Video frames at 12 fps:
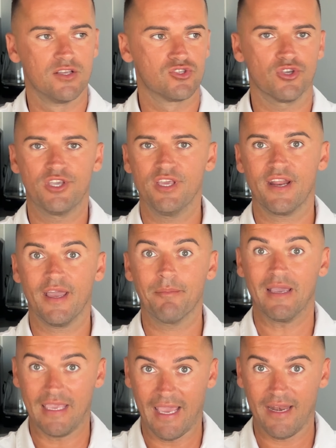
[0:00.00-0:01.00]
So here I am
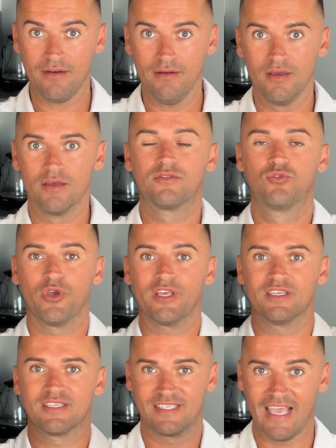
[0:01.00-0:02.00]
again, doing
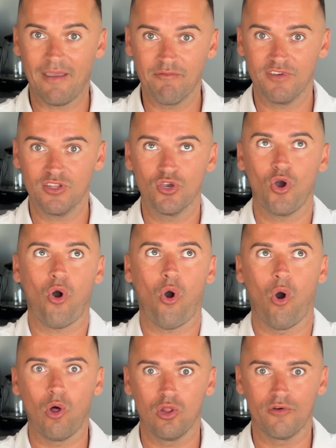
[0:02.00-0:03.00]
the same video
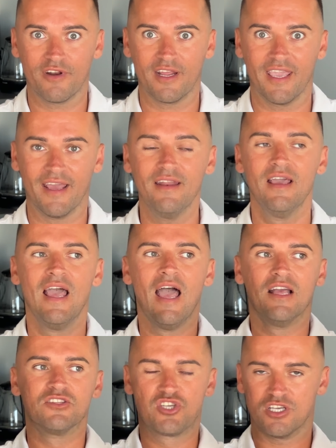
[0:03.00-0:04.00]
all over again.
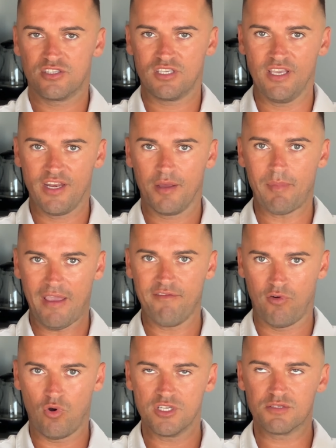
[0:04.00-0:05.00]
Just hearing my
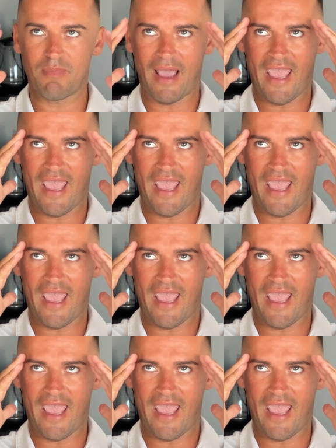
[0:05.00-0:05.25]
voice, my